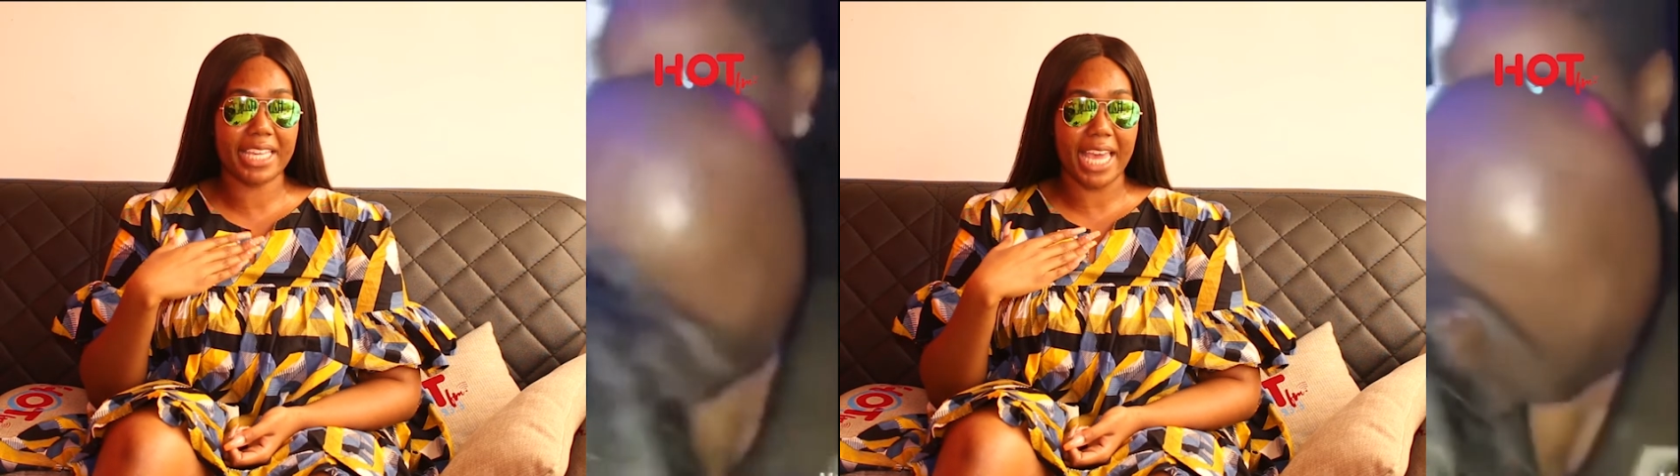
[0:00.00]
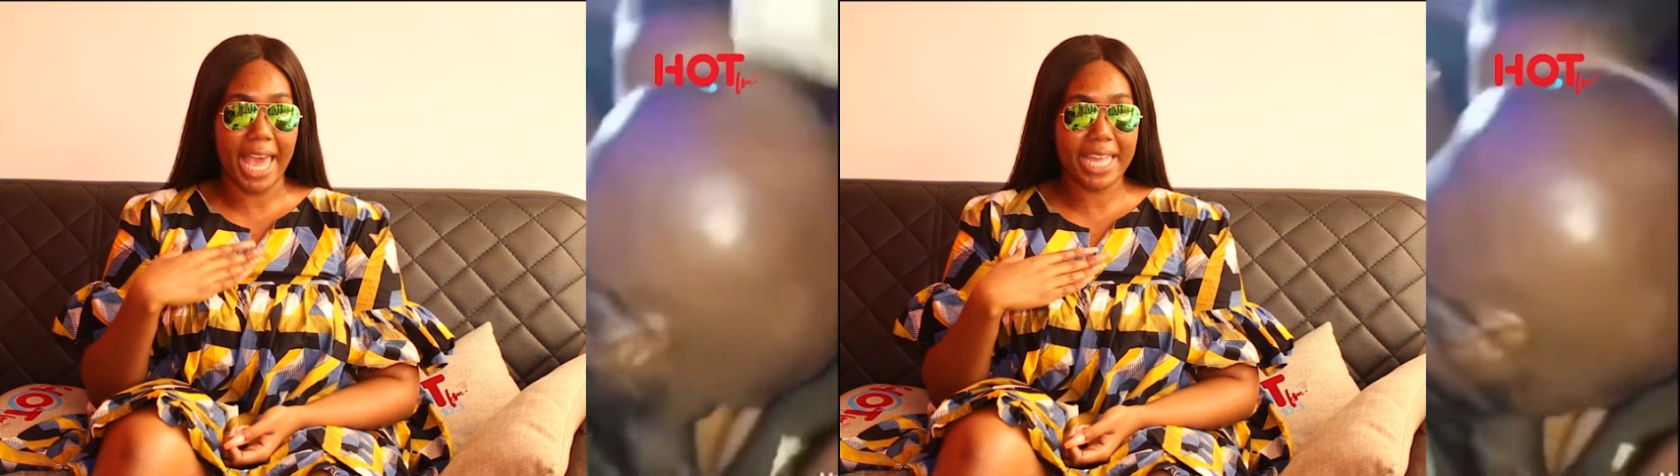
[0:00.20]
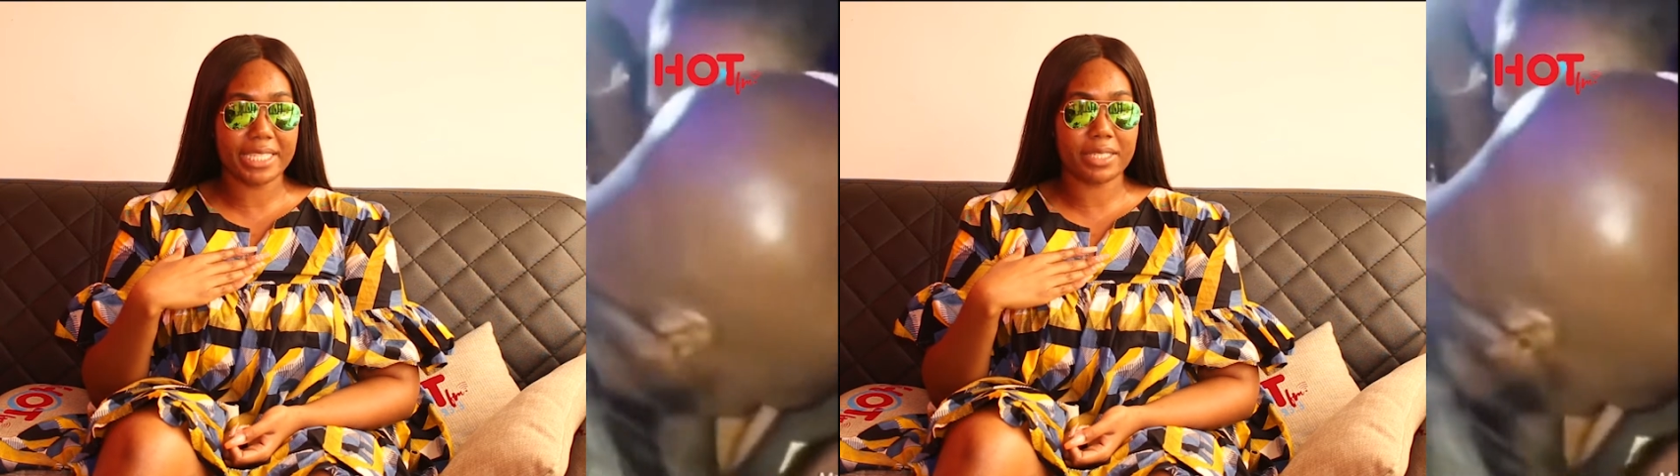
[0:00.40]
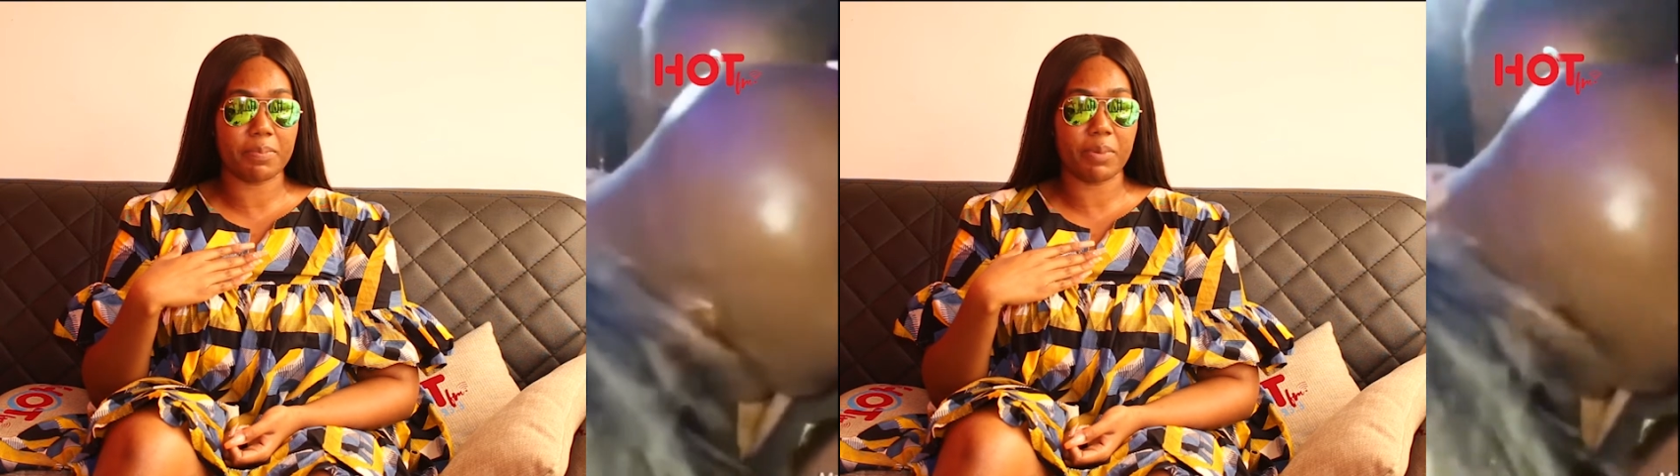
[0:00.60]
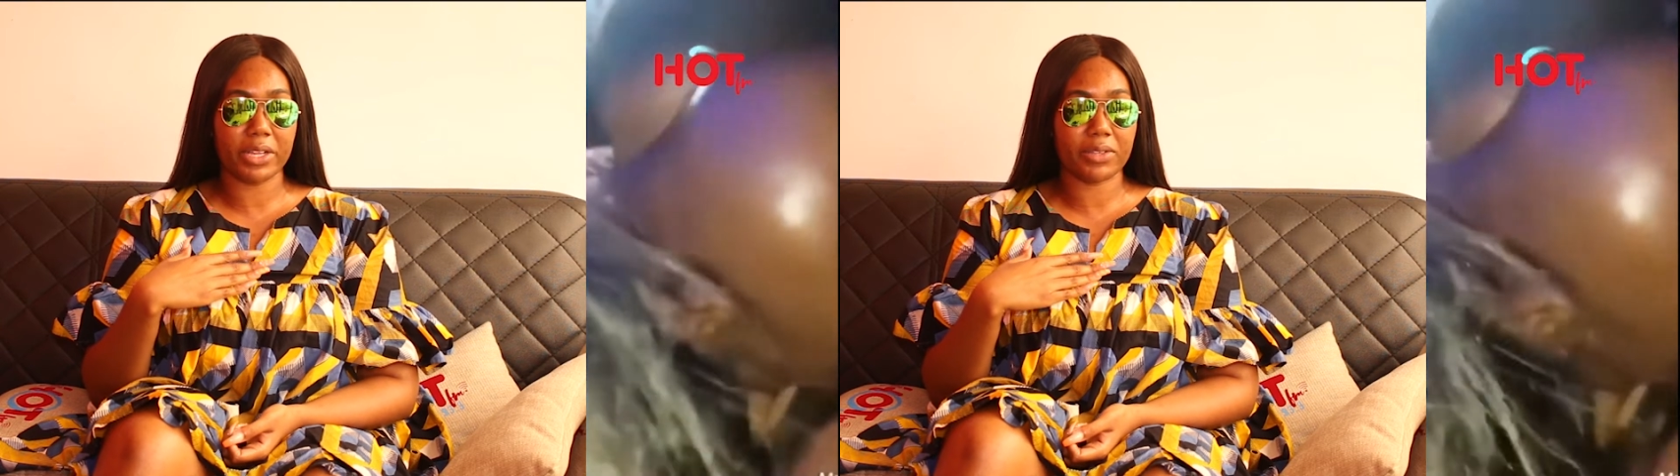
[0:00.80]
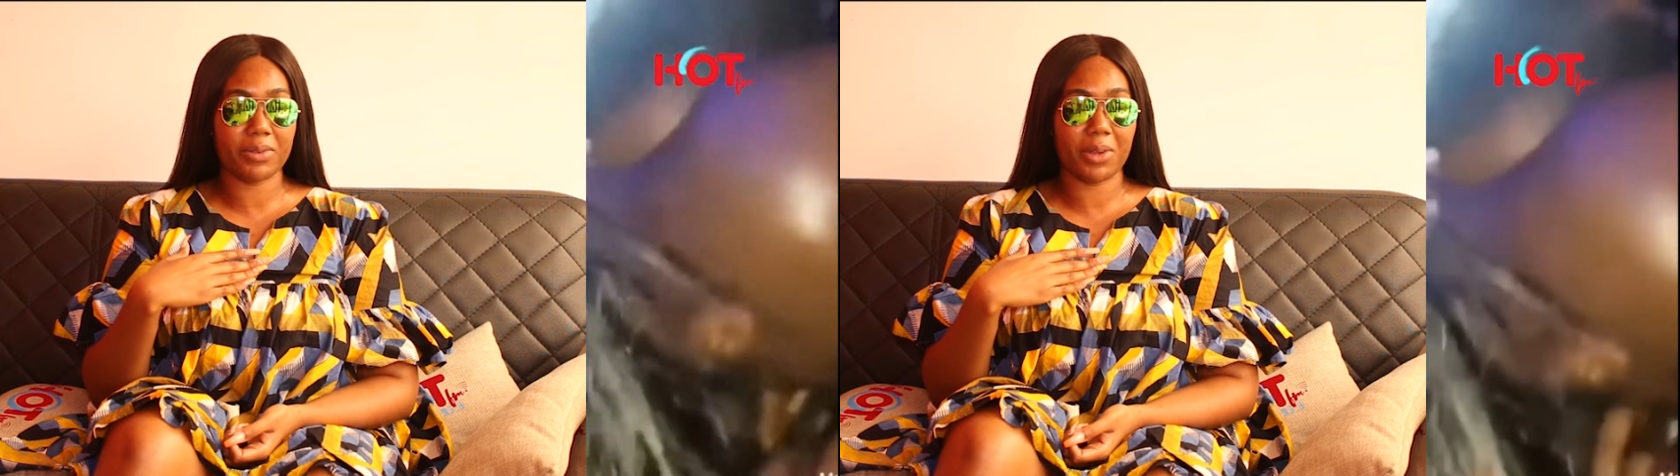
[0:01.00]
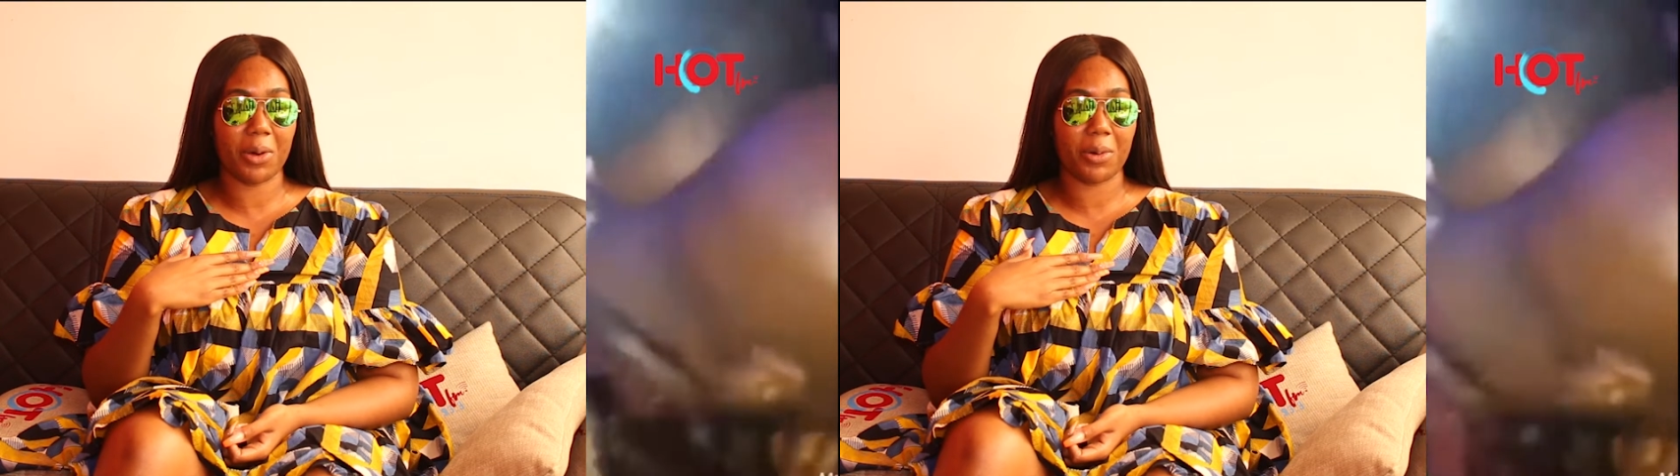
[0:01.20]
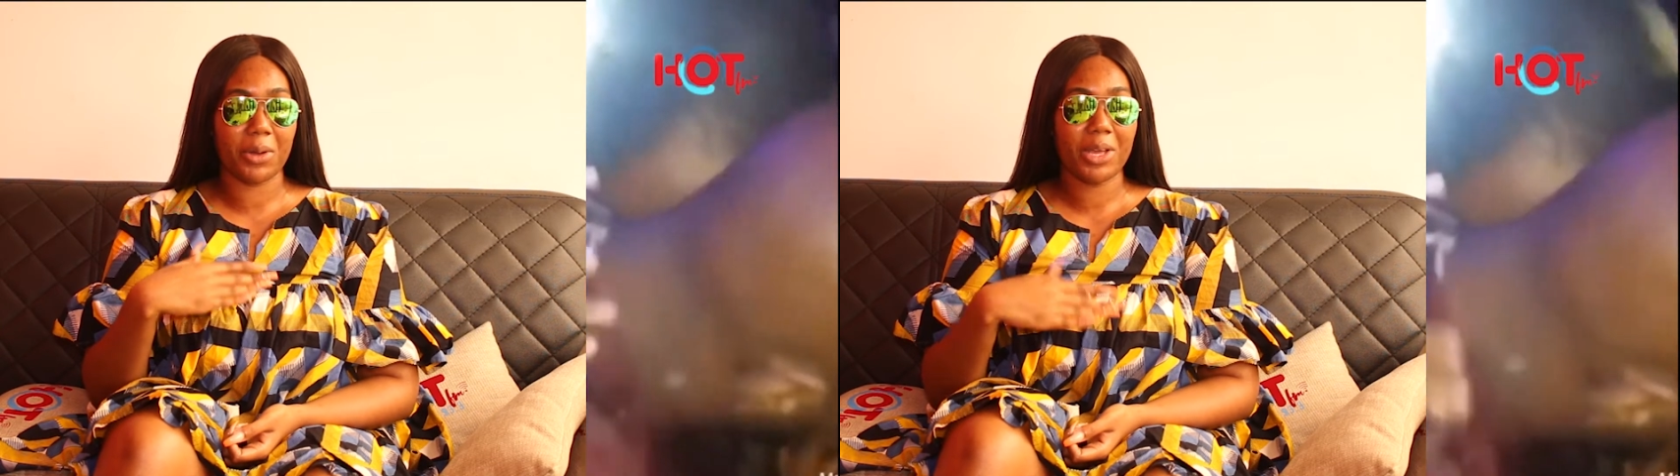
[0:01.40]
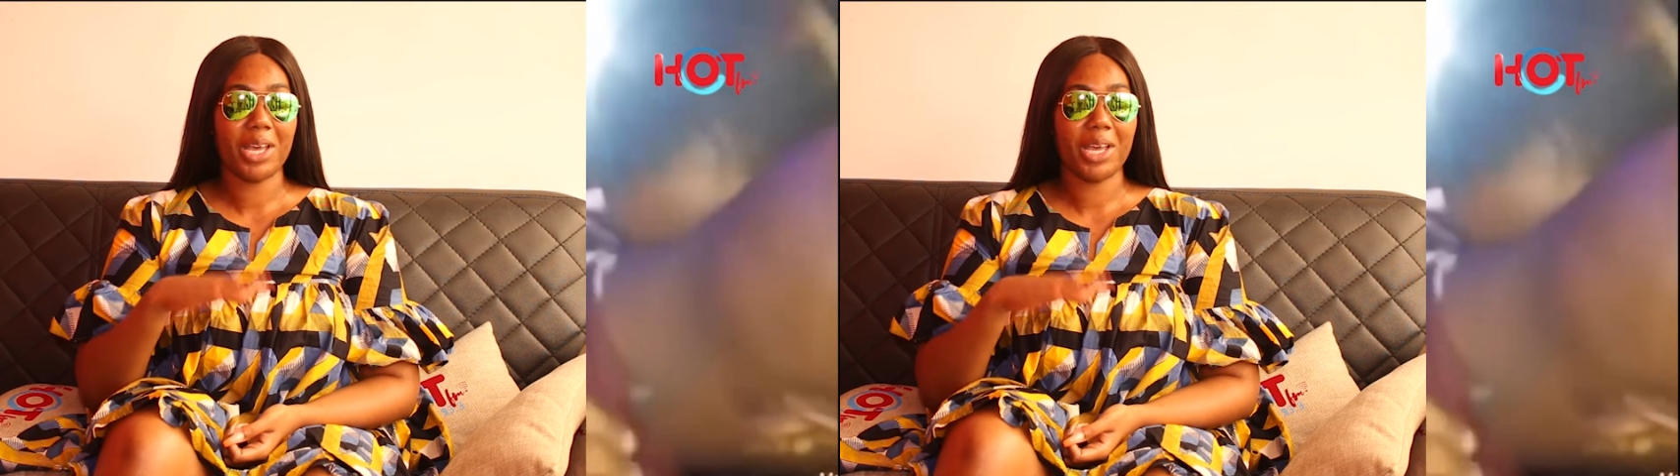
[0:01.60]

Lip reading: yet, but you know,